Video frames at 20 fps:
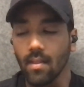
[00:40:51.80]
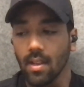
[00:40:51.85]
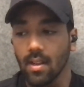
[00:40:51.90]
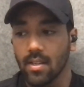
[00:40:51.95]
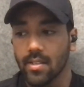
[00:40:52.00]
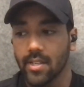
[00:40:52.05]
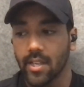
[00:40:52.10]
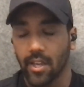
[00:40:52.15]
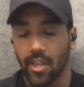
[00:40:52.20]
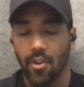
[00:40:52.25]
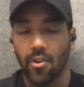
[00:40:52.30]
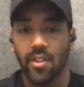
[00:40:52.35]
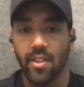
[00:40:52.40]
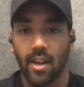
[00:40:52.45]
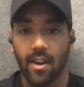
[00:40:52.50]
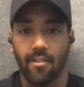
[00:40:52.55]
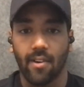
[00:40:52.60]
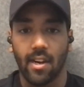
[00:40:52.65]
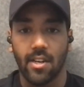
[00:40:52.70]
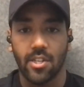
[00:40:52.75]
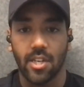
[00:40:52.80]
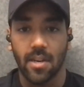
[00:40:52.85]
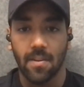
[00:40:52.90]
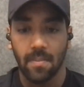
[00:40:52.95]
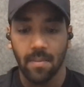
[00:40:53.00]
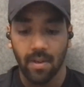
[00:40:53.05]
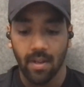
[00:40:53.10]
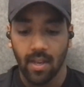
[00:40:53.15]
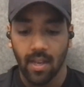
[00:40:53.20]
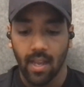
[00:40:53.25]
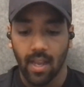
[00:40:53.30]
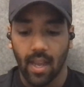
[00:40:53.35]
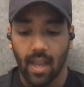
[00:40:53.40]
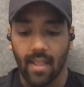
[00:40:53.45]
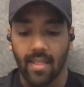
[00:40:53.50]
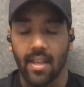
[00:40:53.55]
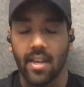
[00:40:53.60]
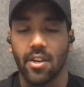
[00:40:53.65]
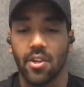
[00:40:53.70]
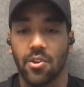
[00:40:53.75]
secure that grad job,
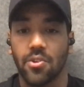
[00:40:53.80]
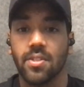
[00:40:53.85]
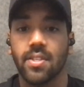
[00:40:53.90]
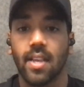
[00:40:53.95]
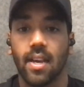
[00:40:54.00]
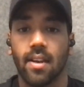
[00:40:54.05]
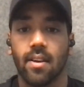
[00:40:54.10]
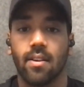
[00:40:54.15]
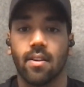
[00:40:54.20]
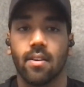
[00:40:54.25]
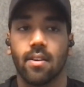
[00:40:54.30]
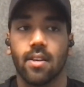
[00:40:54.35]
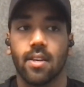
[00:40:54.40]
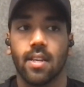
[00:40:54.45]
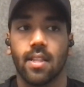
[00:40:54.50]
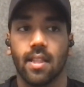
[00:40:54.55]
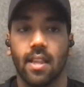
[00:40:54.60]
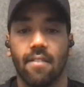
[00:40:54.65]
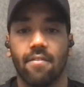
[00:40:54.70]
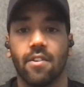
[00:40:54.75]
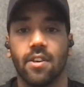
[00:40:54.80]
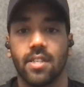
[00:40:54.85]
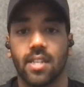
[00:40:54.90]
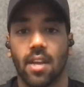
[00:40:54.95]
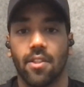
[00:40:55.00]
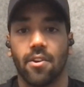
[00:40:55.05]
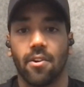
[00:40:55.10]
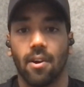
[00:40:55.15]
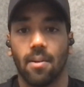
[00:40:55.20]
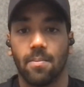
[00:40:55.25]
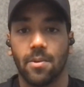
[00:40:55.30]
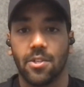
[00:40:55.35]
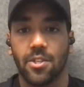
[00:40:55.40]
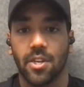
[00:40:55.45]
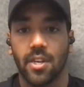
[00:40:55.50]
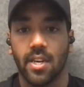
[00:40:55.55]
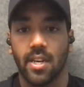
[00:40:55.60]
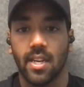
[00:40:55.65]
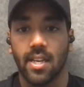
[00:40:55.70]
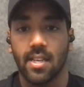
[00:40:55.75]
and then use that to leverage other
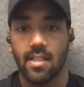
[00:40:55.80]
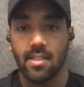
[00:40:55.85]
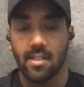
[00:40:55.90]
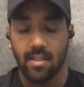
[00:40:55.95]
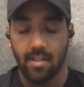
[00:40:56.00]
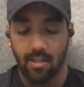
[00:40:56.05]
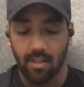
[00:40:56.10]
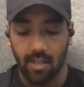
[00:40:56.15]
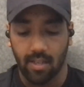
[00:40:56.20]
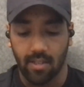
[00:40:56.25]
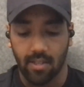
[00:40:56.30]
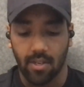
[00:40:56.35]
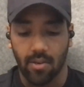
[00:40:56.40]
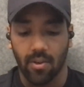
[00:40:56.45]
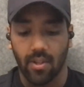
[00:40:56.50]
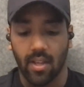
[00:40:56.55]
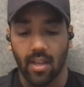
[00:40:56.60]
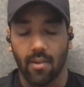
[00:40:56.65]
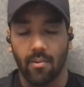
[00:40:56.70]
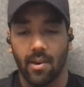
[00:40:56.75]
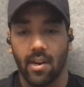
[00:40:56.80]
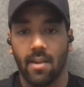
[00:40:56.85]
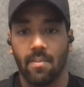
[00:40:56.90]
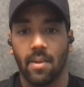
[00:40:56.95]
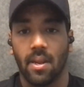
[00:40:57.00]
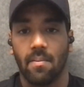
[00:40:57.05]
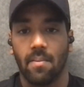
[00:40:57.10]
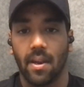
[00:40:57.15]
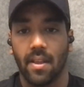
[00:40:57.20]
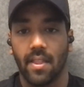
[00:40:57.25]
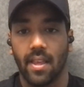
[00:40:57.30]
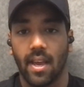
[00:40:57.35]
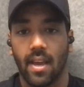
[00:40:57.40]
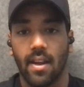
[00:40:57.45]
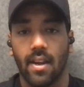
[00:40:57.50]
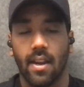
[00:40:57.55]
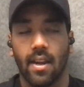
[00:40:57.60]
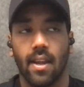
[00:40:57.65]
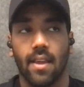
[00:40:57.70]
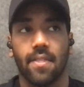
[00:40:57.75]
opportunities. And so like what I mean by that,
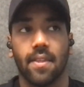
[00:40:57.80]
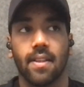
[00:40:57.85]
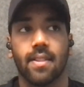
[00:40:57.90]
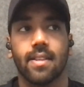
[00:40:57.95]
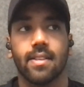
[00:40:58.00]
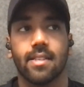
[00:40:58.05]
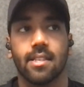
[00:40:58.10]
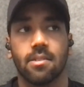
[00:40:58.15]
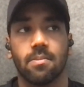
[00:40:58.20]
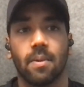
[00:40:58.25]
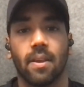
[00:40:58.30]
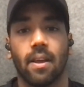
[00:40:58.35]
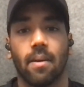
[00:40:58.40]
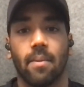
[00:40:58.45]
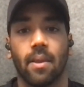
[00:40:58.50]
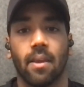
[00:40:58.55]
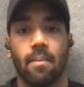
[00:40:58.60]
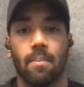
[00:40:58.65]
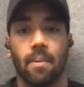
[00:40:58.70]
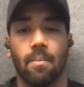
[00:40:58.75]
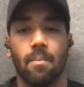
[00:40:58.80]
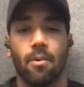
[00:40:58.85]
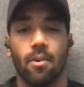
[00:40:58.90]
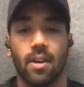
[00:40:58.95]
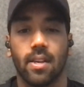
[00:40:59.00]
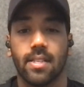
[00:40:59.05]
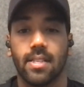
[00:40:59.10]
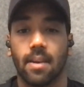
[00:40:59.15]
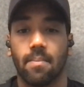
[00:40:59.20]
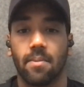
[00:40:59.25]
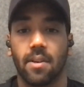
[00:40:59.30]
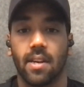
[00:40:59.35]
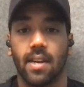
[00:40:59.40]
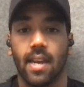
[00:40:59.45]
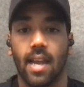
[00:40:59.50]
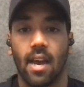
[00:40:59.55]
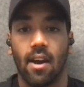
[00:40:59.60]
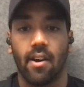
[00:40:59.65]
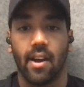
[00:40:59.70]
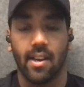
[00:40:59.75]
and I think this is becoming a bit more accepted
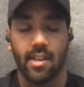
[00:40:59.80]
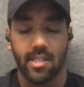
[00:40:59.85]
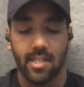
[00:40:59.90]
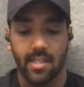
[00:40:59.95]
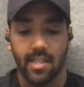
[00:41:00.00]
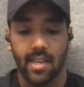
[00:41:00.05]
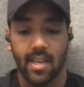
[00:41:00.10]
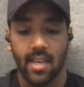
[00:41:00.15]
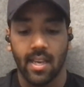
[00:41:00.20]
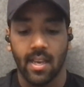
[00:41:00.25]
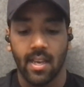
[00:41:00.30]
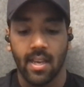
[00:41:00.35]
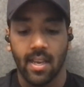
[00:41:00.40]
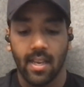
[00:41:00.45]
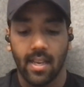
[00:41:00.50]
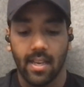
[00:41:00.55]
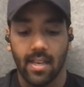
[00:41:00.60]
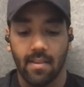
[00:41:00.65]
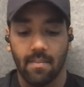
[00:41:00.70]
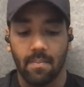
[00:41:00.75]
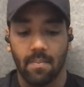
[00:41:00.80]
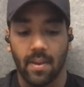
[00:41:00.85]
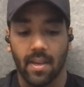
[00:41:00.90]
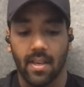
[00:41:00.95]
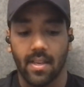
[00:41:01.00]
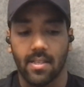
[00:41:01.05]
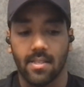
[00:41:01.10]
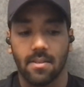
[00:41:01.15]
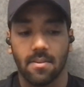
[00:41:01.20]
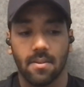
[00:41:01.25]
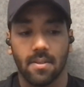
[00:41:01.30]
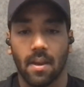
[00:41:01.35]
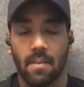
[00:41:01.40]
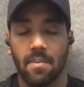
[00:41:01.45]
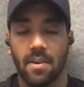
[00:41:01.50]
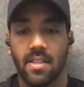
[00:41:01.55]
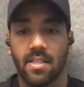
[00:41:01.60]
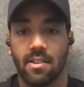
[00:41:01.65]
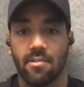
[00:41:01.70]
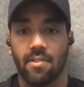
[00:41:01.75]
now actually, because
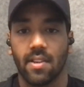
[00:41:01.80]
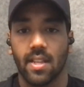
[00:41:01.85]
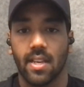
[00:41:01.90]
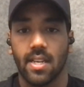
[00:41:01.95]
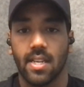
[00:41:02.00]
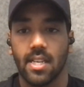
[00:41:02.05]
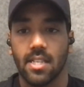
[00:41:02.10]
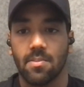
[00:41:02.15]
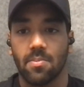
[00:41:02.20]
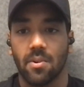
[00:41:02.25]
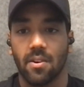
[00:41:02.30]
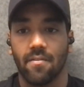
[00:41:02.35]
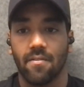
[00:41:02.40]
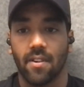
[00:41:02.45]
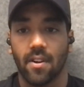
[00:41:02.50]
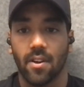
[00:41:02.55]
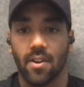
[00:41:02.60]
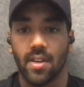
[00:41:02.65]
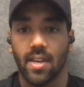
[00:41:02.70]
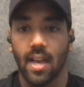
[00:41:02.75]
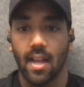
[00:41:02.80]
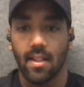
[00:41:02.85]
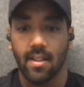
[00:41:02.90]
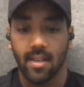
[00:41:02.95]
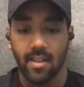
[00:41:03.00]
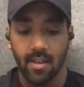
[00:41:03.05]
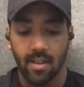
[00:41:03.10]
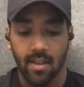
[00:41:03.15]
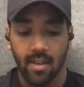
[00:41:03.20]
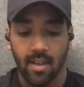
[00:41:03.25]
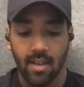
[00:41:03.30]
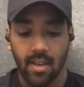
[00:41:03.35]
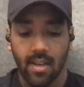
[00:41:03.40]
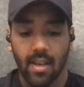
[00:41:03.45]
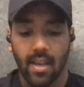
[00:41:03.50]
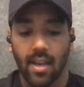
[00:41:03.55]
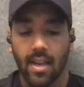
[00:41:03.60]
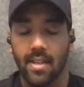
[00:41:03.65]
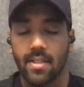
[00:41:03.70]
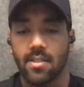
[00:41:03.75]
companies are really desperate for good talent,
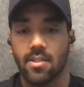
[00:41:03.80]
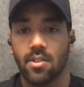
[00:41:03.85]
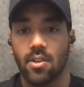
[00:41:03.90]
and